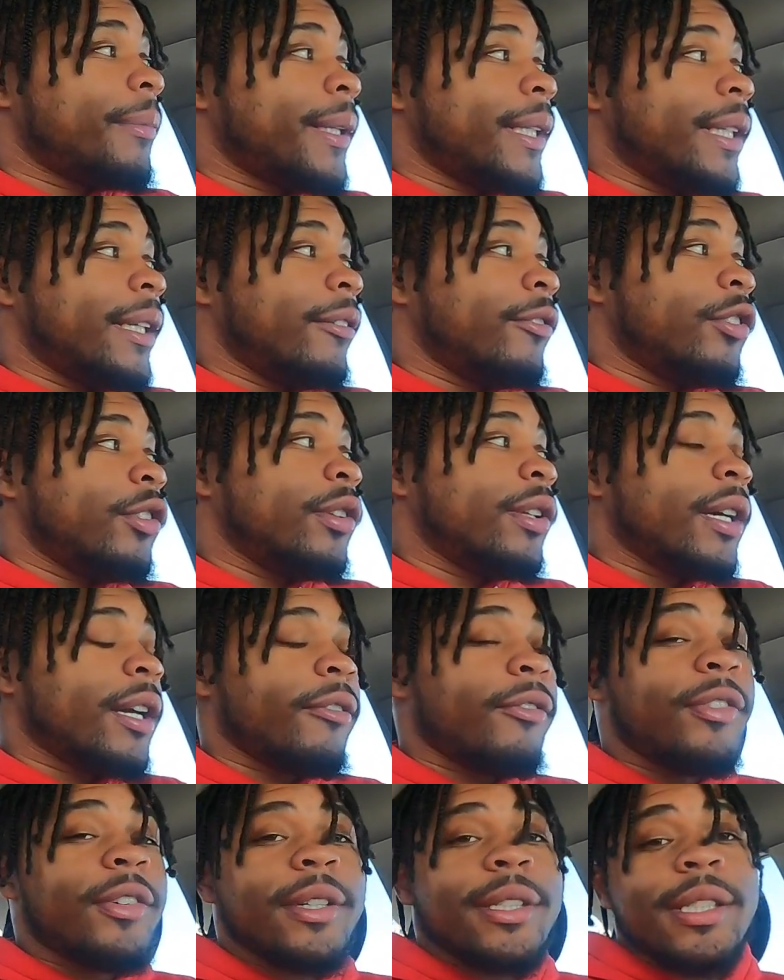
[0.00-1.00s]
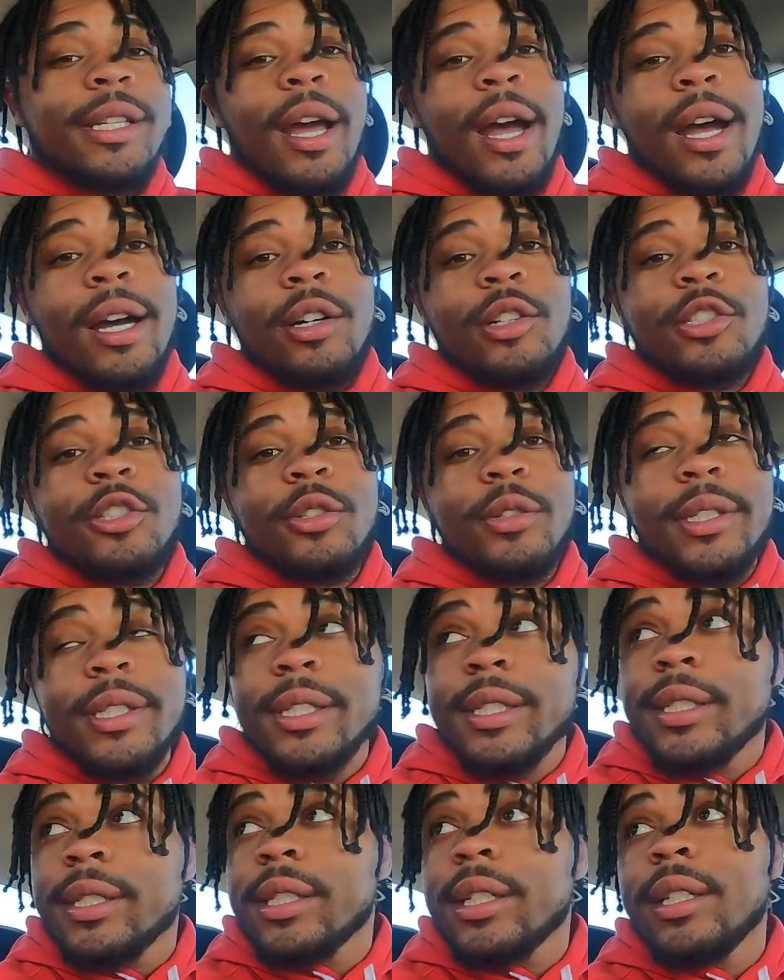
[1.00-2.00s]
money. If you're looking for a side hustle,
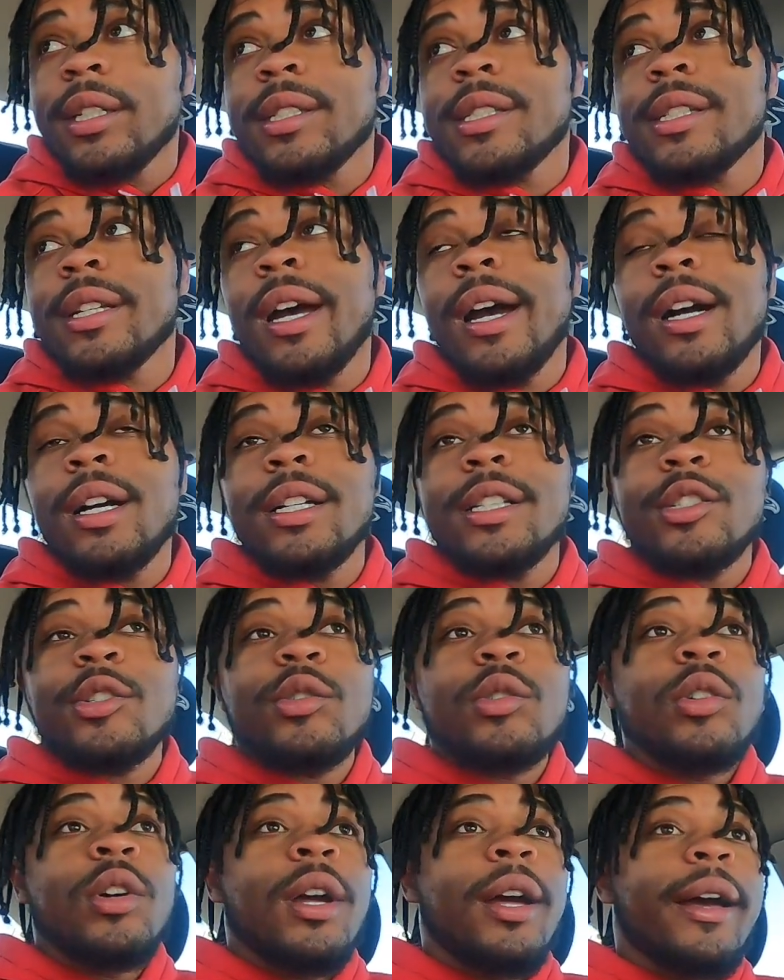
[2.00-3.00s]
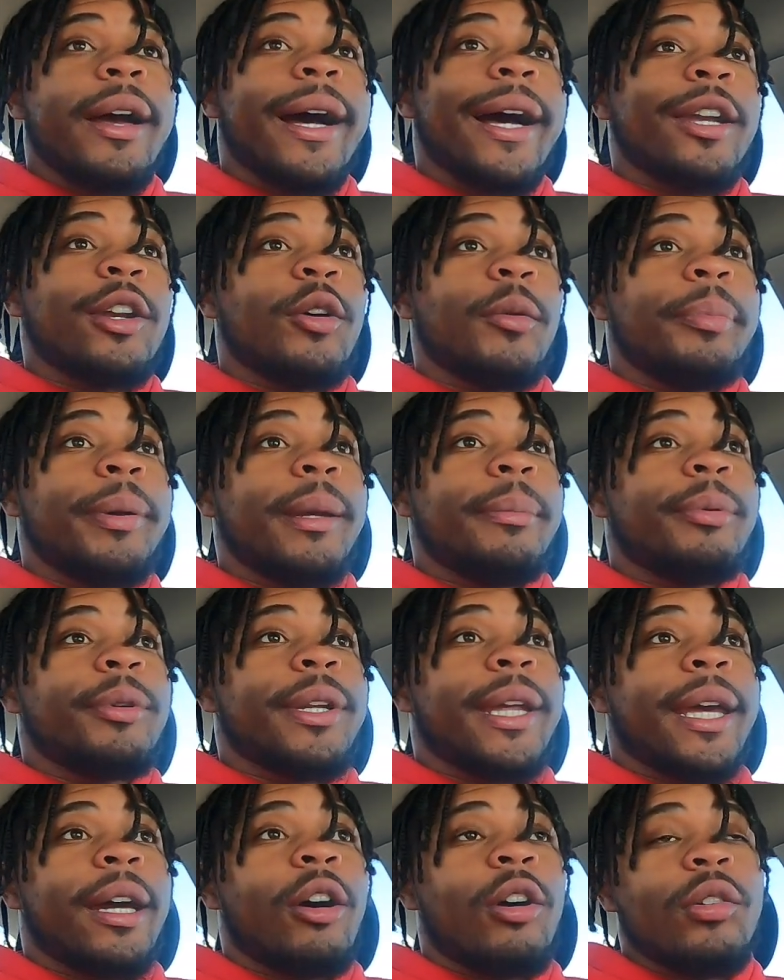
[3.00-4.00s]
this is a good side hustle. I know
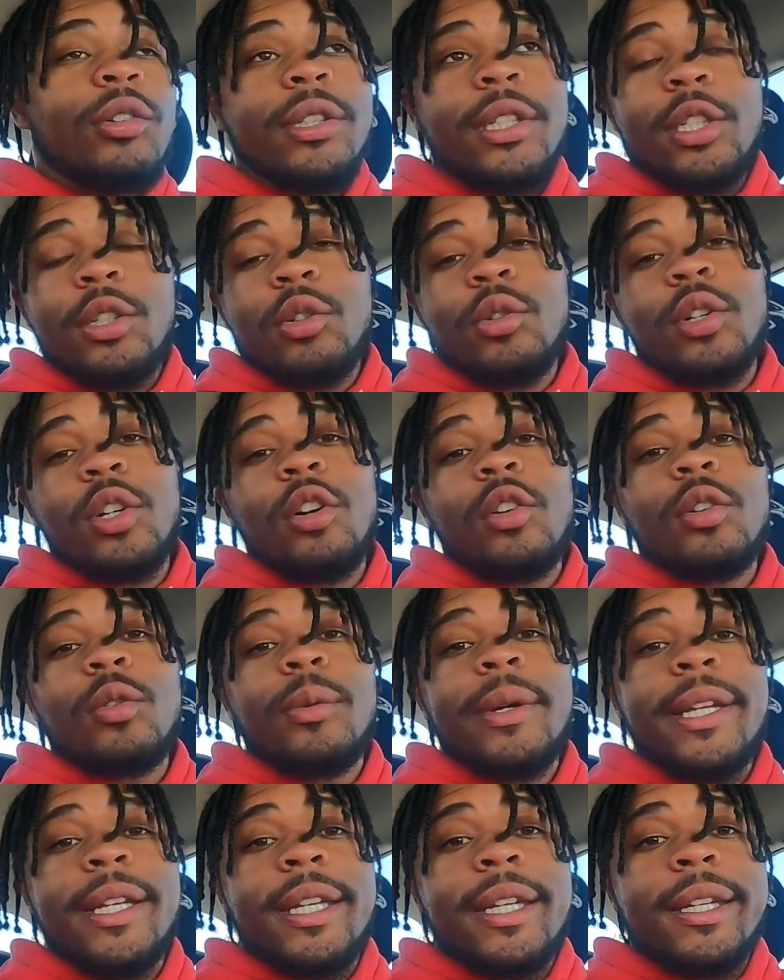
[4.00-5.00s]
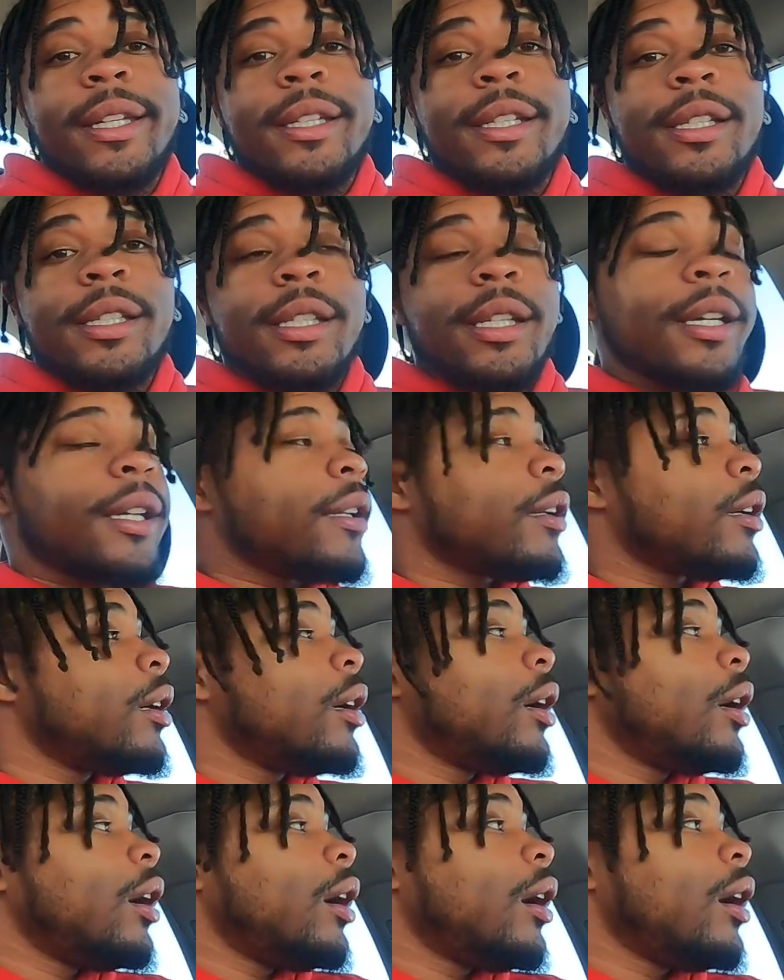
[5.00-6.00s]
people that only do it on the weekends, and
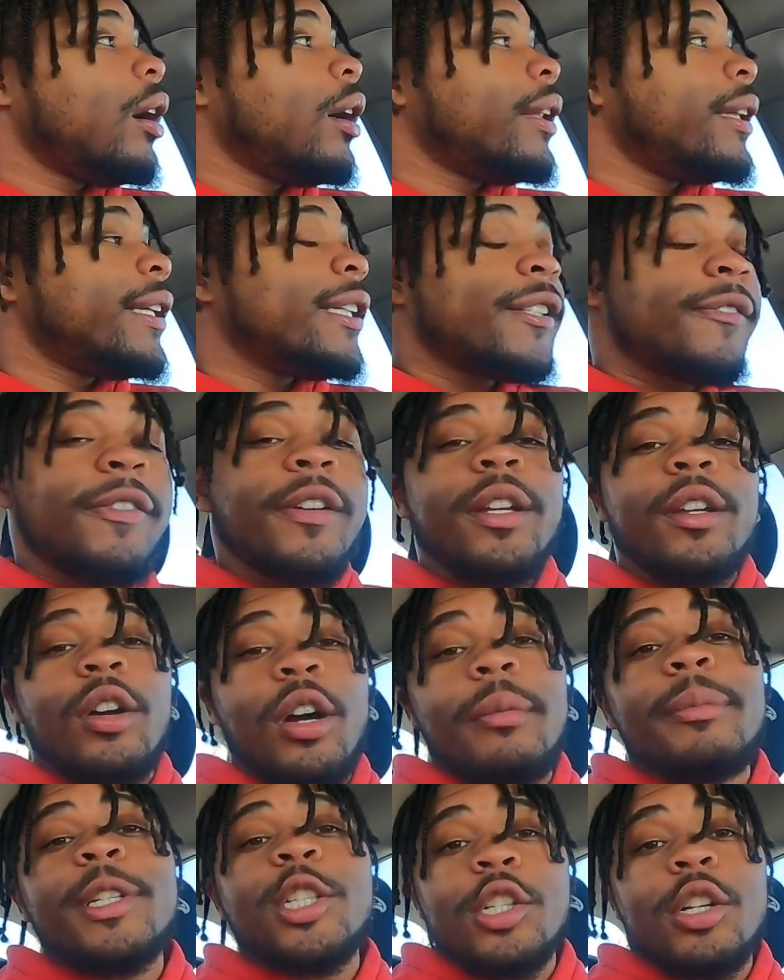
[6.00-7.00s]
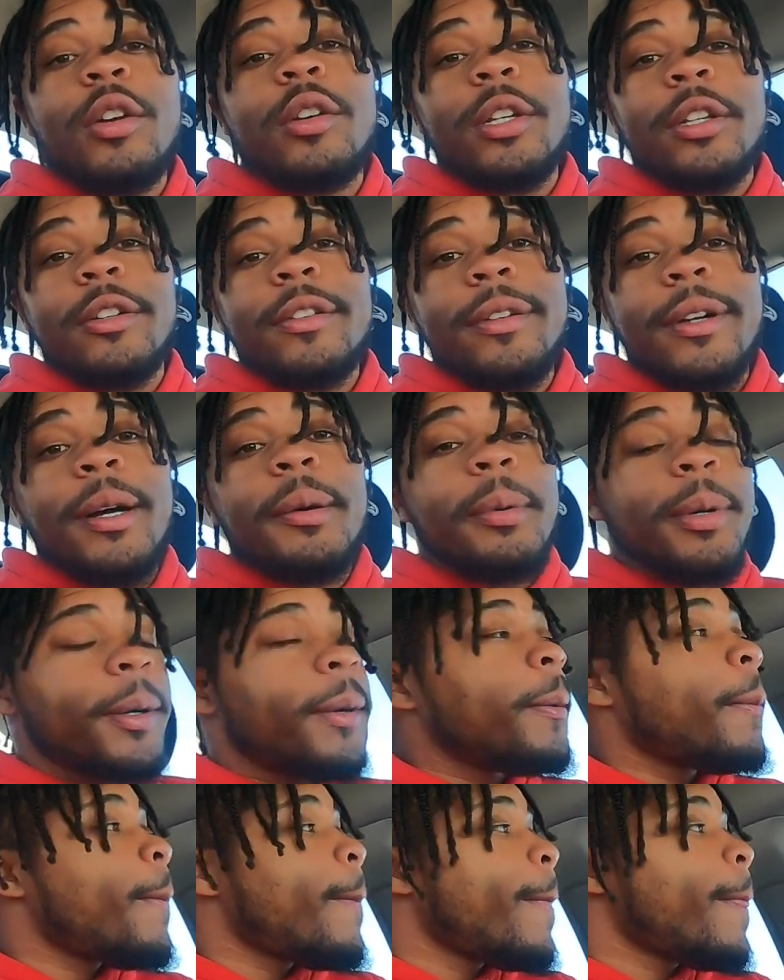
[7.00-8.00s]
this video I'm gonna show you.
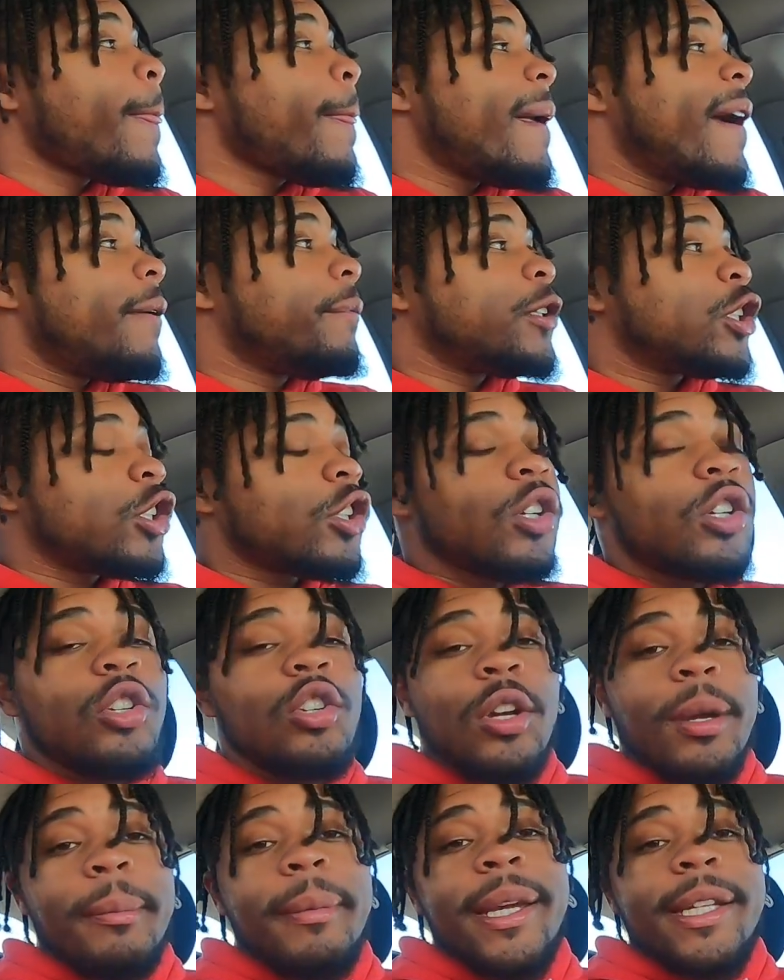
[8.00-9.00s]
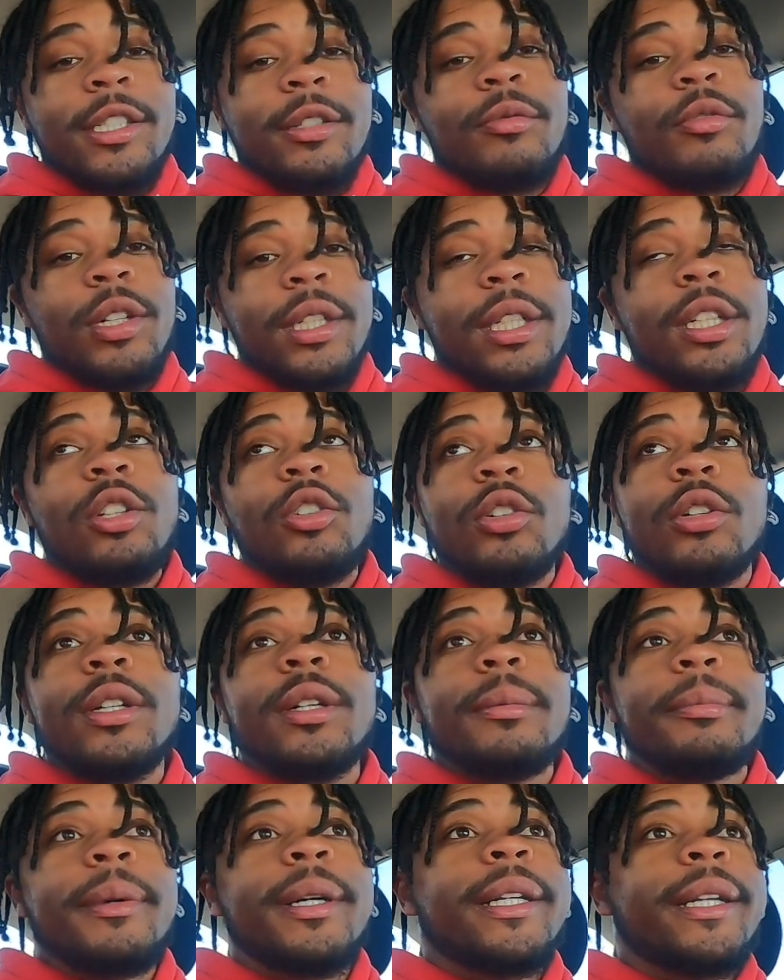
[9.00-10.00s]
I'm gonna show you can make some really
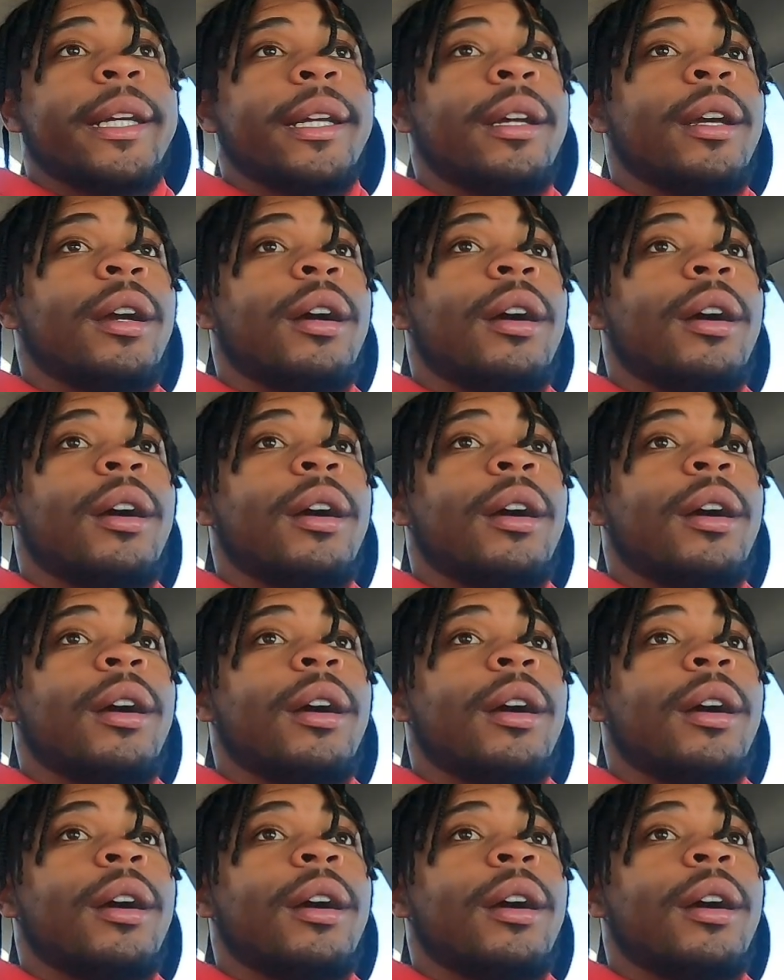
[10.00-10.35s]
lucrative money,